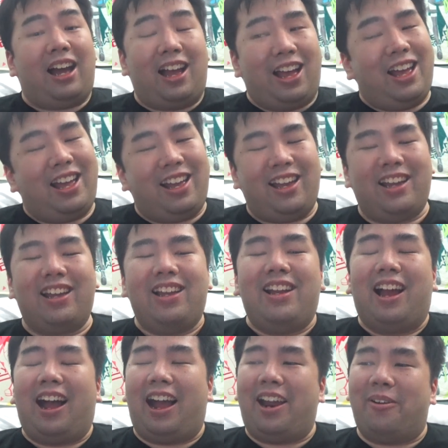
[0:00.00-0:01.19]

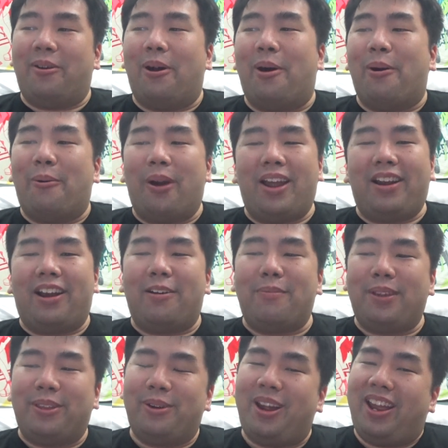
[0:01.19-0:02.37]
I don't know when I'll
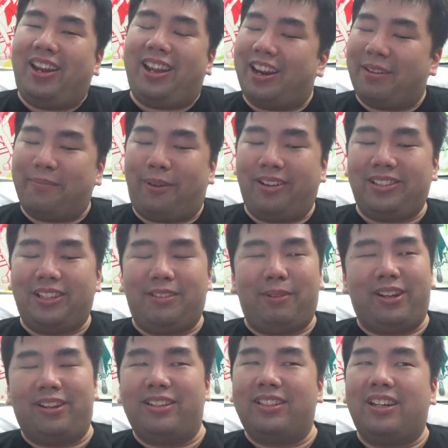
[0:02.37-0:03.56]
be doing that unboxing,
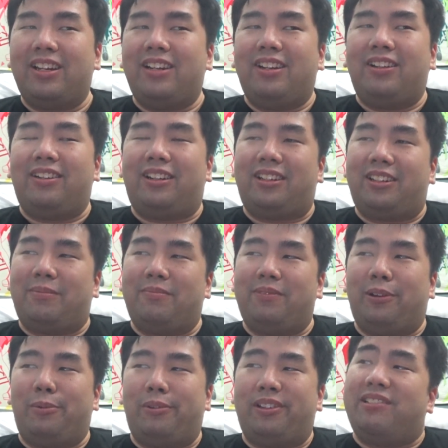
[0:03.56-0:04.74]
because um,
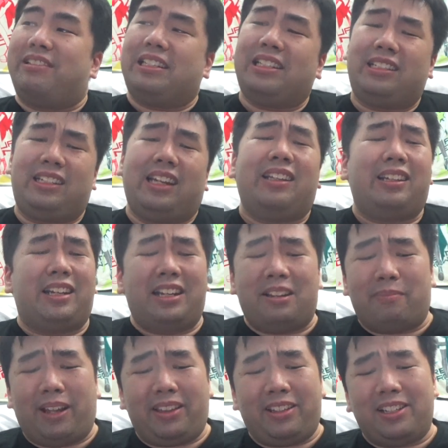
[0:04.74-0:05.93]
the world isn't getting any
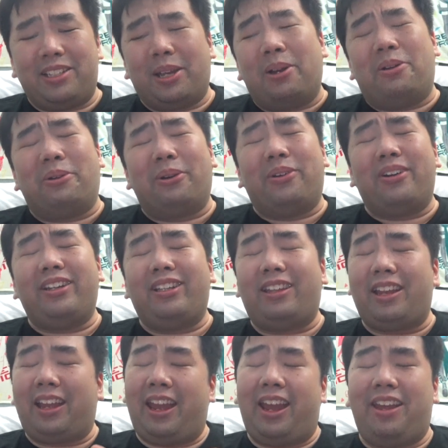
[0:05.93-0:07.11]
better. So
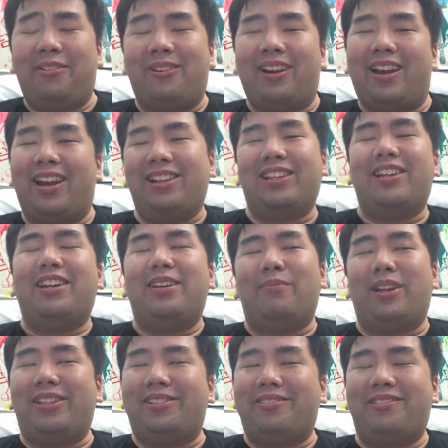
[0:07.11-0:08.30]
take care, you guys.
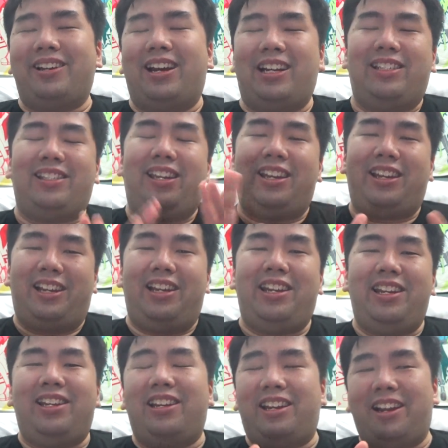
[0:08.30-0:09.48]
Make sure you guys stay
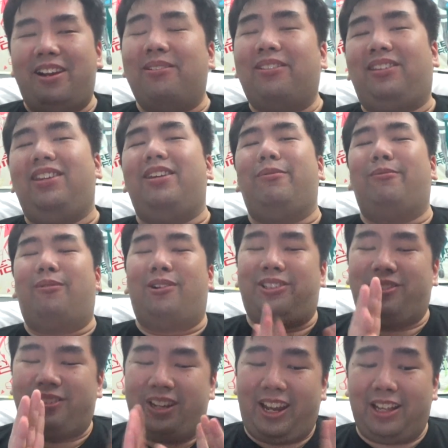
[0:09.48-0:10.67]
clean and healthy. Wash
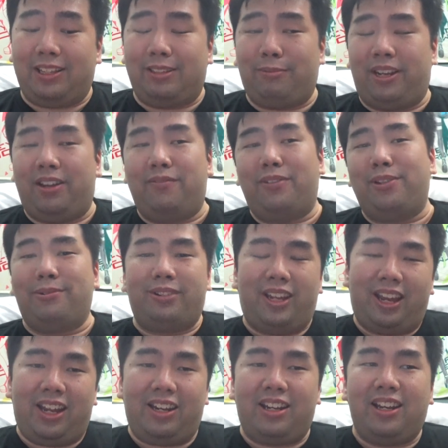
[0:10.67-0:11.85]
your hands whenever you
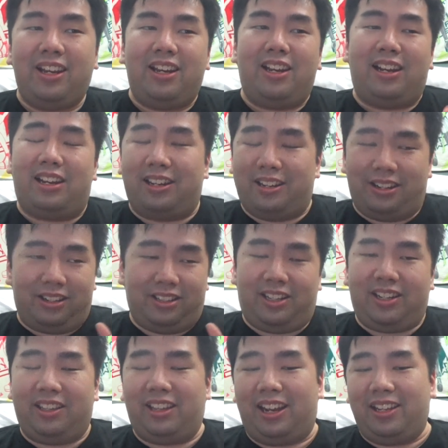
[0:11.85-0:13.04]
can. Uh,
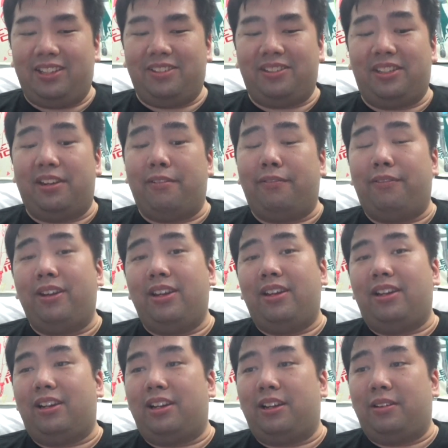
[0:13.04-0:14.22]
sanitize yourself
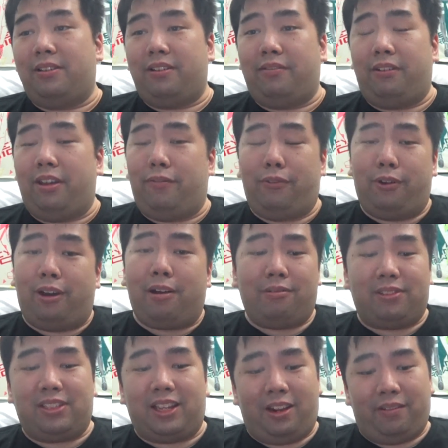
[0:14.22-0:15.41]
uh, if you're
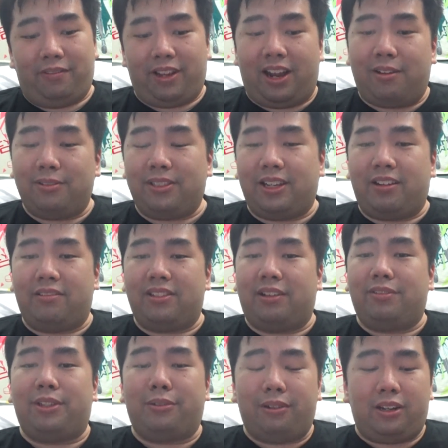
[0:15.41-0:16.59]
outside of the house, that kind of stuff.
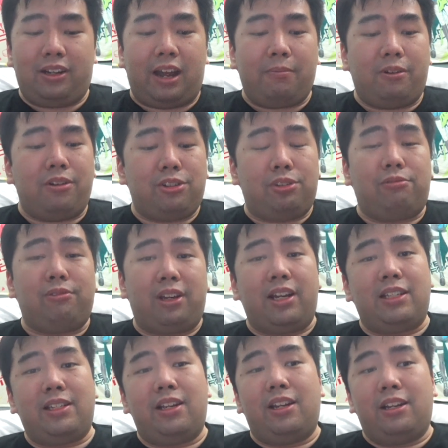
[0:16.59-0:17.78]
So I'm gonna show you
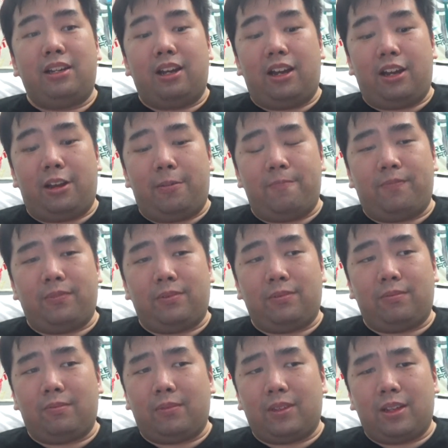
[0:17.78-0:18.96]
guys um,
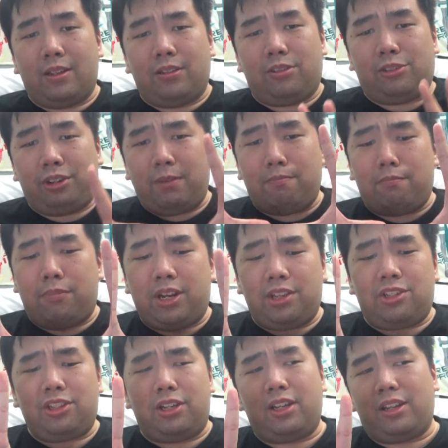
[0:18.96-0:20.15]
three
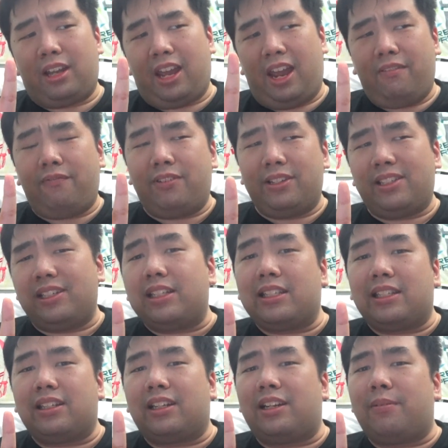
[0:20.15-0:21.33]
miniature
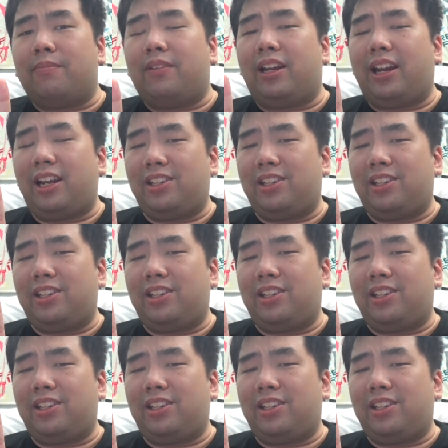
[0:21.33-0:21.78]
canvases um, that I